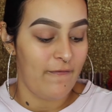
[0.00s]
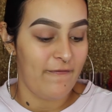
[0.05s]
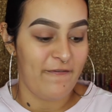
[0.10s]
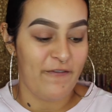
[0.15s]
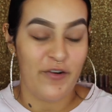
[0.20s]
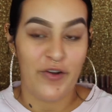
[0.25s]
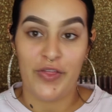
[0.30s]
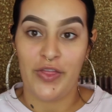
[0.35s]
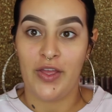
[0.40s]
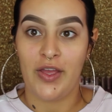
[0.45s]

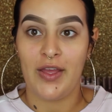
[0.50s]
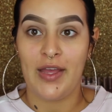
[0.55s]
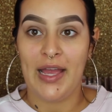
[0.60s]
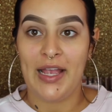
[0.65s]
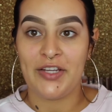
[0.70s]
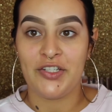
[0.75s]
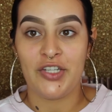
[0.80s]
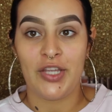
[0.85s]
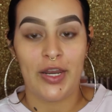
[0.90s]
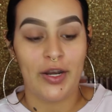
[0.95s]
for the
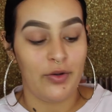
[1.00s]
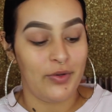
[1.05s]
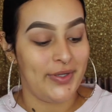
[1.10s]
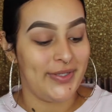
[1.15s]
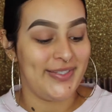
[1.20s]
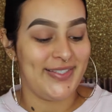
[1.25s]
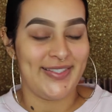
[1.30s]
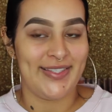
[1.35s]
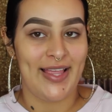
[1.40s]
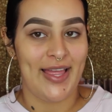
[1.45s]
eyeshadow,
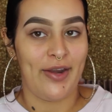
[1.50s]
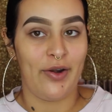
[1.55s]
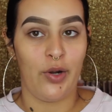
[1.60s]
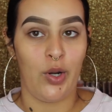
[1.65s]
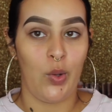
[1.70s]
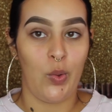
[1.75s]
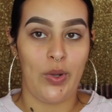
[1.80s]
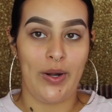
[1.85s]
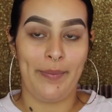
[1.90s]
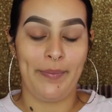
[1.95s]
because I don't
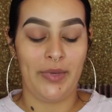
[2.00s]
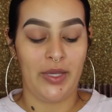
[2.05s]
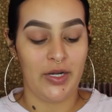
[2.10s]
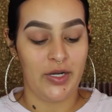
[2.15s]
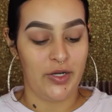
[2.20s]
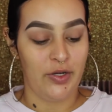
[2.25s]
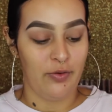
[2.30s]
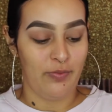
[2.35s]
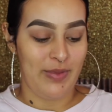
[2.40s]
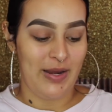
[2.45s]
know what I'm
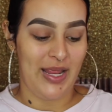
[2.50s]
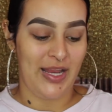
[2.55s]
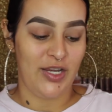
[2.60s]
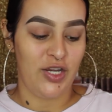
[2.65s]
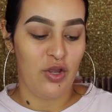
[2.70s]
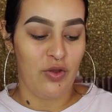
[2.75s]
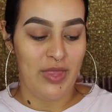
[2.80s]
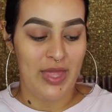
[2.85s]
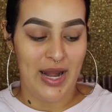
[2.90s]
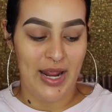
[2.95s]
gonna do, but I
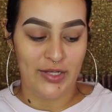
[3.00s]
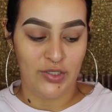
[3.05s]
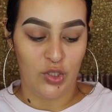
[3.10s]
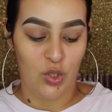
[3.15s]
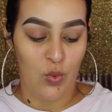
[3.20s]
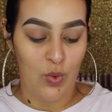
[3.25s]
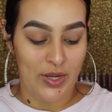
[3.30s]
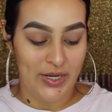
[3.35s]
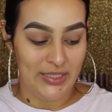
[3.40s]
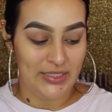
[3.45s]
know that I
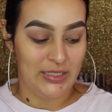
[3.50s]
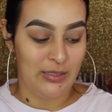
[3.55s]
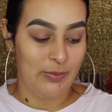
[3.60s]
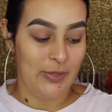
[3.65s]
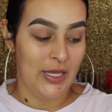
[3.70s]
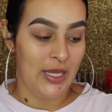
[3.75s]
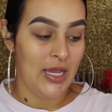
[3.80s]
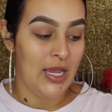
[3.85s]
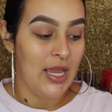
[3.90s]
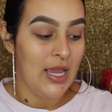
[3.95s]
don't want it to
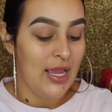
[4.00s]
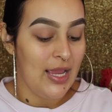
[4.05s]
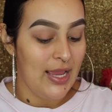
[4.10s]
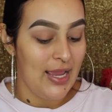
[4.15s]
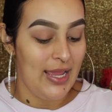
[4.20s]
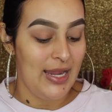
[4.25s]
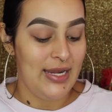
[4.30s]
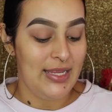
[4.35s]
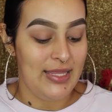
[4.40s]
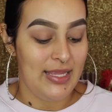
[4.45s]
be
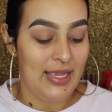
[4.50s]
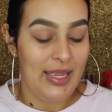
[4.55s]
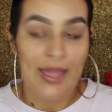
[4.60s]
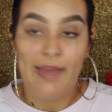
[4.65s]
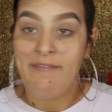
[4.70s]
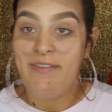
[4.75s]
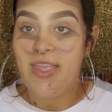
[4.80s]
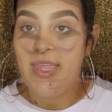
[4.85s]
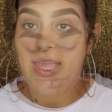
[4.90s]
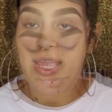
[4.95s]
anything
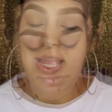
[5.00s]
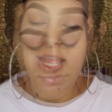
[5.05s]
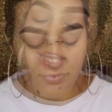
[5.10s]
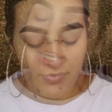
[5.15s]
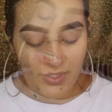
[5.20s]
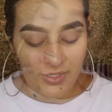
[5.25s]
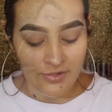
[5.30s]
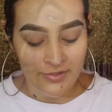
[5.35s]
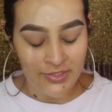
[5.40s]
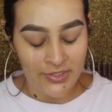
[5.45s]
heavy like I
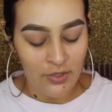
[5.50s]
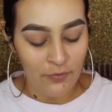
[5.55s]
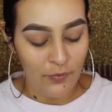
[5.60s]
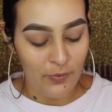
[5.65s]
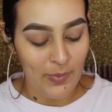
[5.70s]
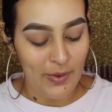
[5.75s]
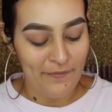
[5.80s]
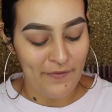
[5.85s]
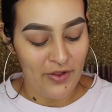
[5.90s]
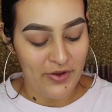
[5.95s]
don't. So for
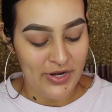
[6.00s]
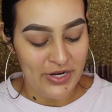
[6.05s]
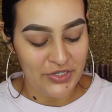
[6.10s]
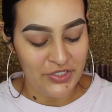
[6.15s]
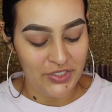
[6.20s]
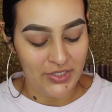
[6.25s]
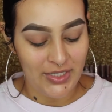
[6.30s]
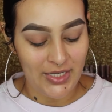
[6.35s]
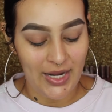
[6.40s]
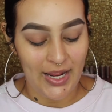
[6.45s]
my
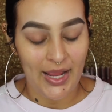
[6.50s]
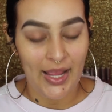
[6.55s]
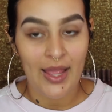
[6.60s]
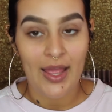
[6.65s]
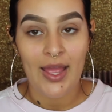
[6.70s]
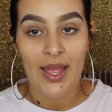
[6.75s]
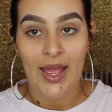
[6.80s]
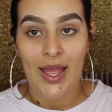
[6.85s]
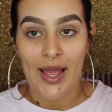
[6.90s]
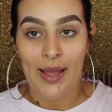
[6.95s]
foundation today,
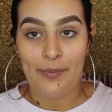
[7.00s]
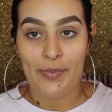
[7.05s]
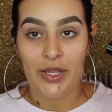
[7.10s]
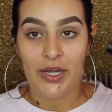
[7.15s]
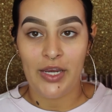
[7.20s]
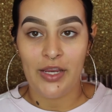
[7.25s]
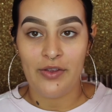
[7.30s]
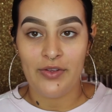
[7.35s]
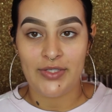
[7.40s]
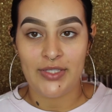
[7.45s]
I'm
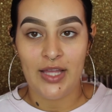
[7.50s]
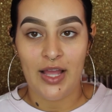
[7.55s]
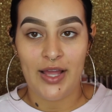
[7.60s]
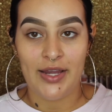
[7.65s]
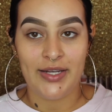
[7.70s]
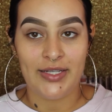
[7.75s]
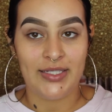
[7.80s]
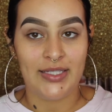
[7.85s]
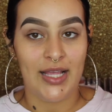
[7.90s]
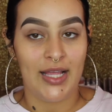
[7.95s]
gonna use the
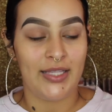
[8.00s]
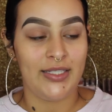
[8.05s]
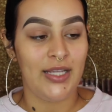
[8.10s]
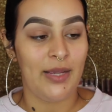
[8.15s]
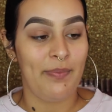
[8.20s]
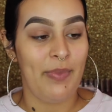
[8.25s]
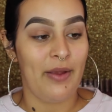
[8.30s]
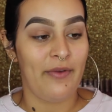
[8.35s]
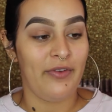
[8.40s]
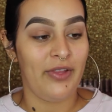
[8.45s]

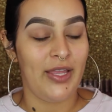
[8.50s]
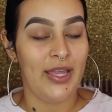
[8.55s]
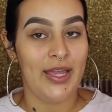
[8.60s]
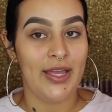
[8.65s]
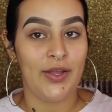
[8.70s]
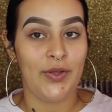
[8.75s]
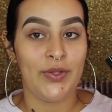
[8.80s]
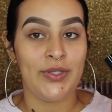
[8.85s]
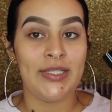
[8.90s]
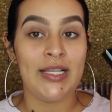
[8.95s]
Anastasia Beverly
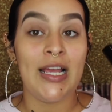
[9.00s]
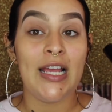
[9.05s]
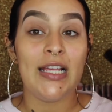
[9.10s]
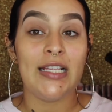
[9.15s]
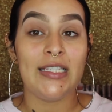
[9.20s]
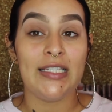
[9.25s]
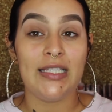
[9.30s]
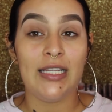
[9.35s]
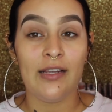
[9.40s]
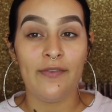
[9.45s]
Hills
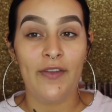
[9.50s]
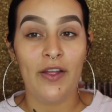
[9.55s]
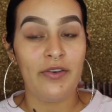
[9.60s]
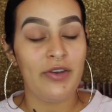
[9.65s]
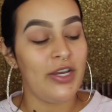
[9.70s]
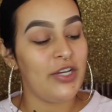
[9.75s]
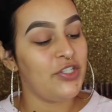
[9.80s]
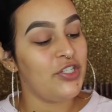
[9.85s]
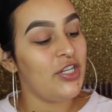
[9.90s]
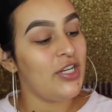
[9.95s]
Stick
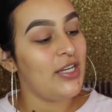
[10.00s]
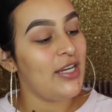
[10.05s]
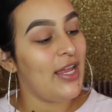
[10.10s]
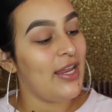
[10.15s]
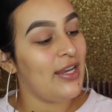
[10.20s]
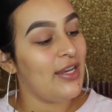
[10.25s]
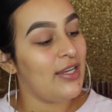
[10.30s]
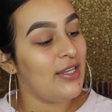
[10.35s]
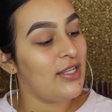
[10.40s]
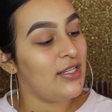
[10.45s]
Foundation,
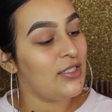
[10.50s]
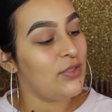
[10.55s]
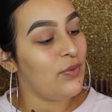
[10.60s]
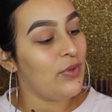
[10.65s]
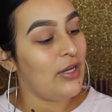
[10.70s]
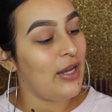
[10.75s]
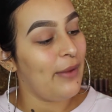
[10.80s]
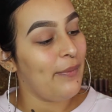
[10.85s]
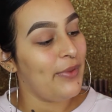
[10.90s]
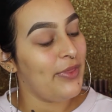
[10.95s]
and this
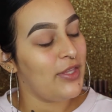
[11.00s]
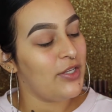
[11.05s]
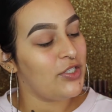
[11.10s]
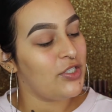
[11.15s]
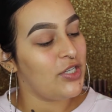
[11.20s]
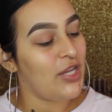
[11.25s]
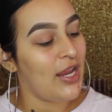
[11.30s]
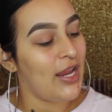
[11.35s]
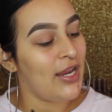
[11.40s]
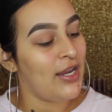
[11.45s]
one I'm in the
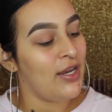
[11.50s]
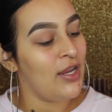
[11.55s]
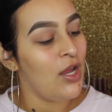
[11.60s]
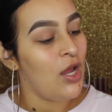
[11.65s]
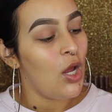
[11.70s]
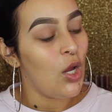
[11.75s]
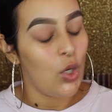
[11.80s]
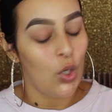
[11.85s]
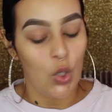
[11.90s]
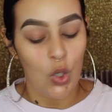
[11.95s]
shade
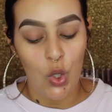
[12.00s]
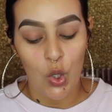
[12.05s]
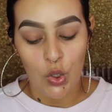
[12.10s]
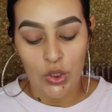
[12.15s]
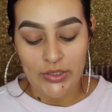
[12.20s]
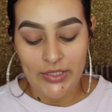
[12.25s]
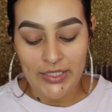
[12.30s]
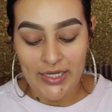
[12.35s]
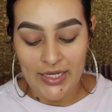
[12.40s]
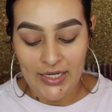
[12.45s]

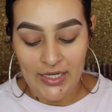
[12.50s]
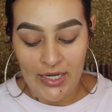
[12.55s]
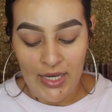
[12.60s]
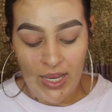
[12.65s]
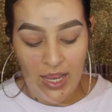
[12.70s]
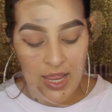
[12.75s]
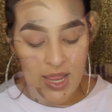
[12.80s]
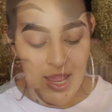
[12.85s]
Golden.